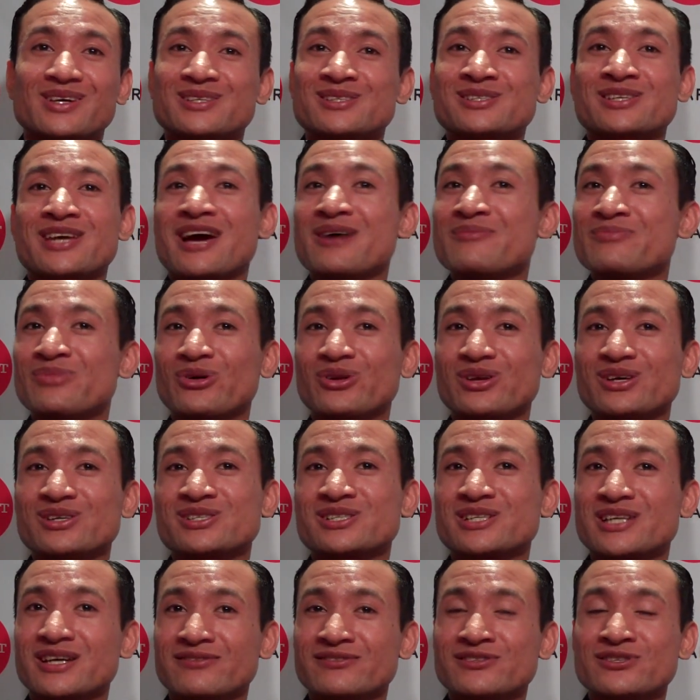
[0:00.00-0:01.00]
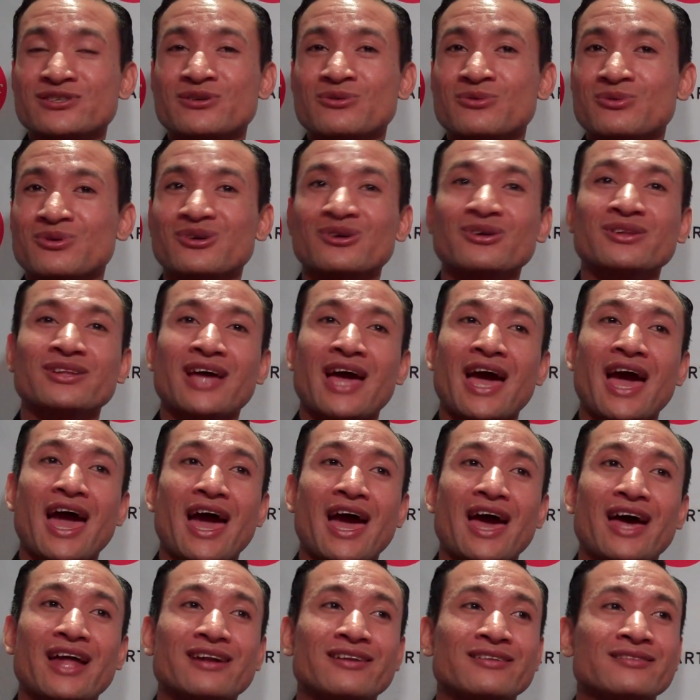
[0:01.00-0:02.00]
It's Cambodia's gift to the world.
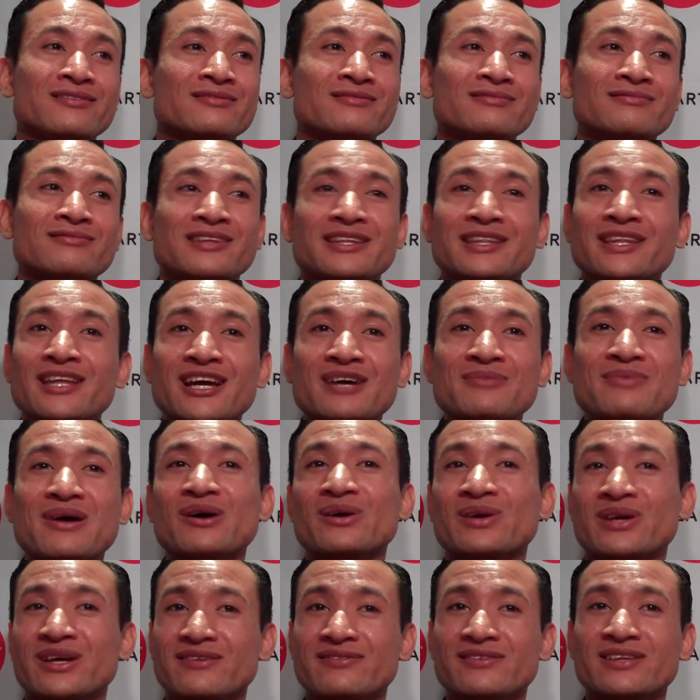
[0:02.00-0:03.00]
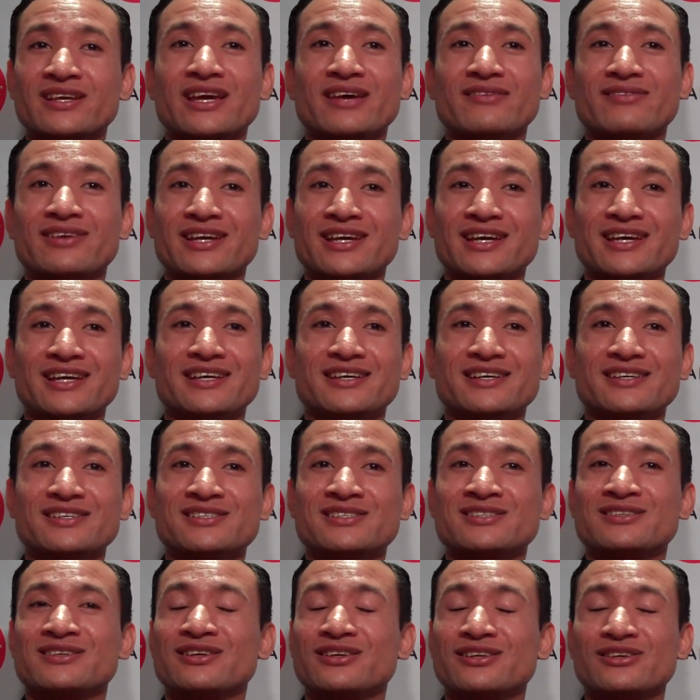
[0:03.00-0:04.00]
And the thing about gift giving
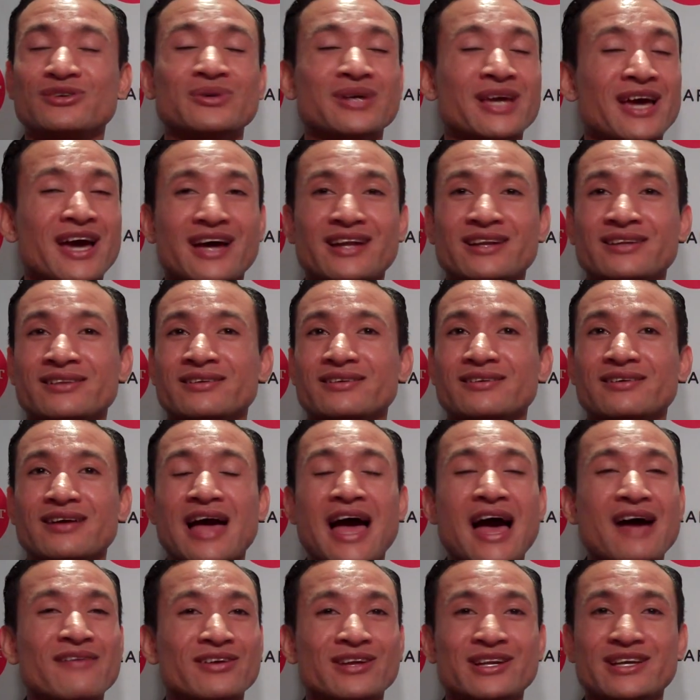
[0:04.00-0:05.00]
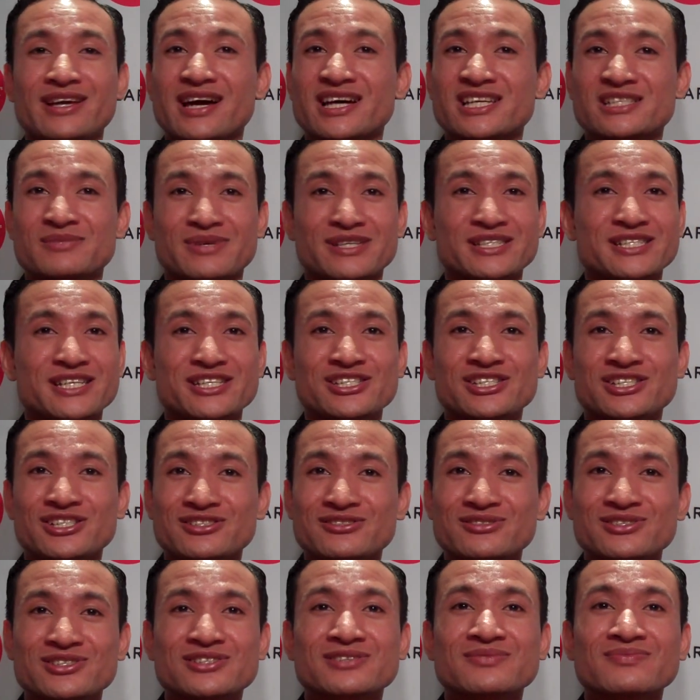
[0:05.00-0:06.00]
is you can't have any
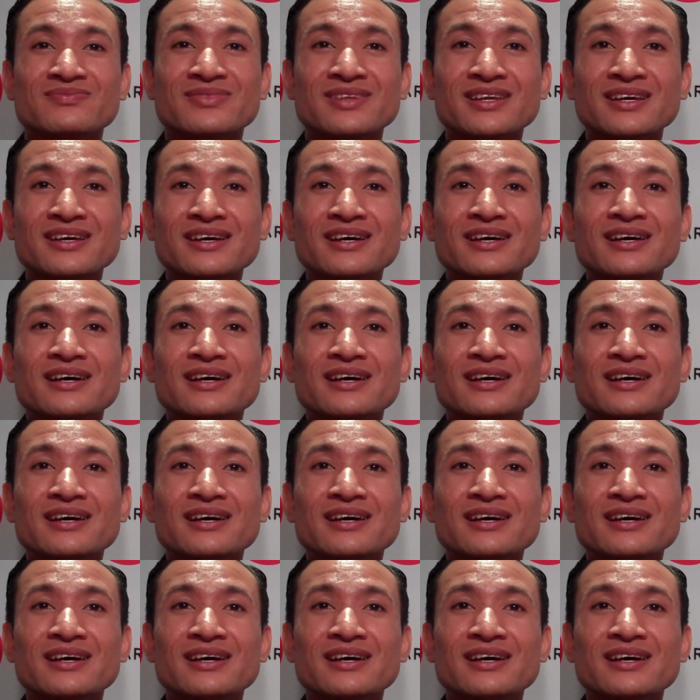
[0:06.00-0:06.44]
expectations.